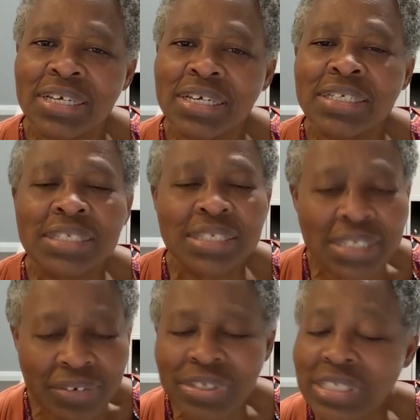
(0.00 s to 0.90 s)
is
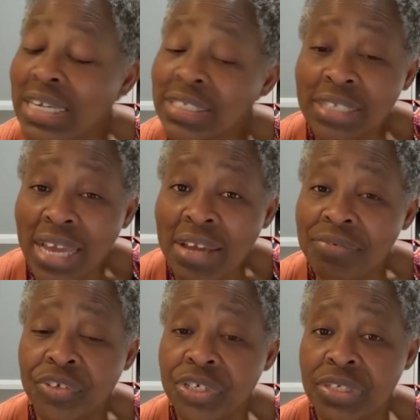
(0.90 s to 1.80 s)
service as
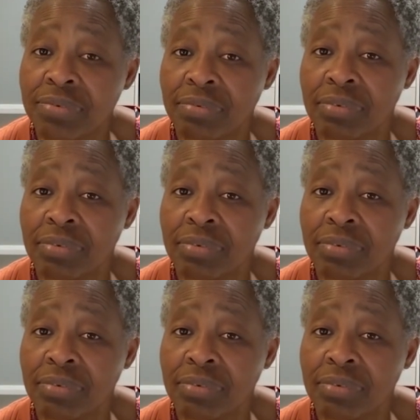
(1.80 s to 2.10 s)
slaves,